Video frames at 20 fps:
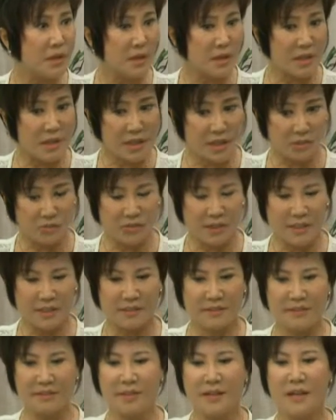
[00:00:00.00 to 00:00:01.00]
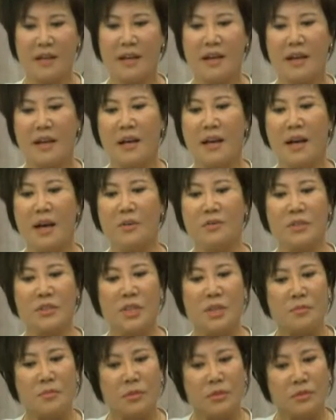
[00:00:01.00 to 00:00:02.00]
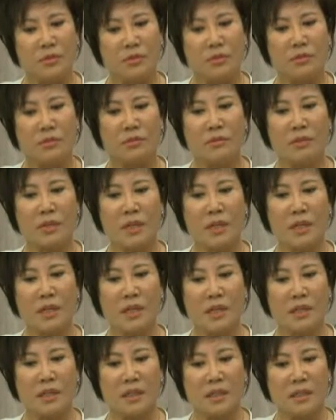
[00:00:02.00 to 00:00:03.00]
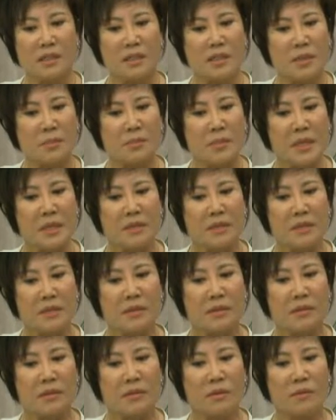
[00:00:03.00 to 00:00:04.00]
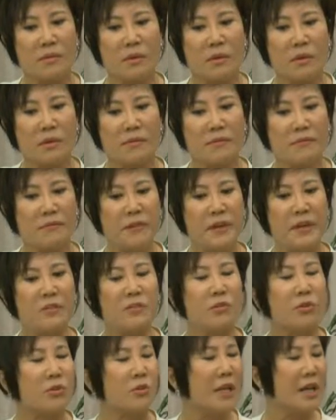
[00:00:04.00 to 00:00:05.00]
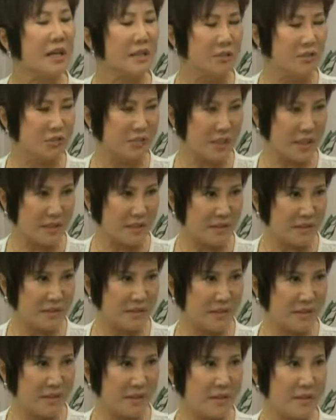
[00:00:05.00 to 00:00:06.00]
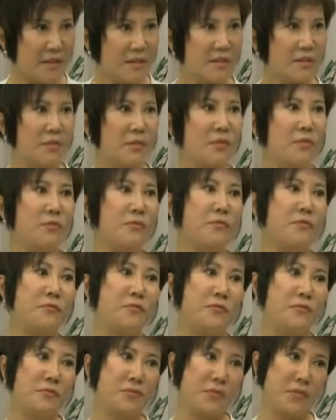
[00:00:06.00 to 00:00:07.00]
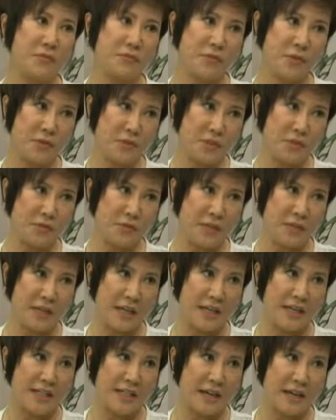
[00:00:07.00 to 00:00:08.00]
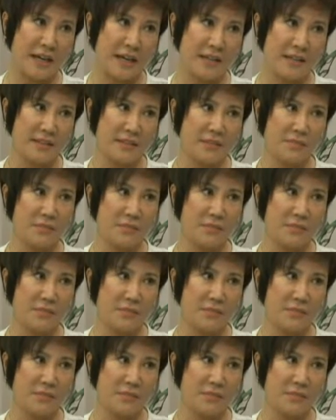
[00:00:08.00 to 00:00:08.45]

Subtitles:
contractor, I was able to submit the federal contract. Okay. So first one I got,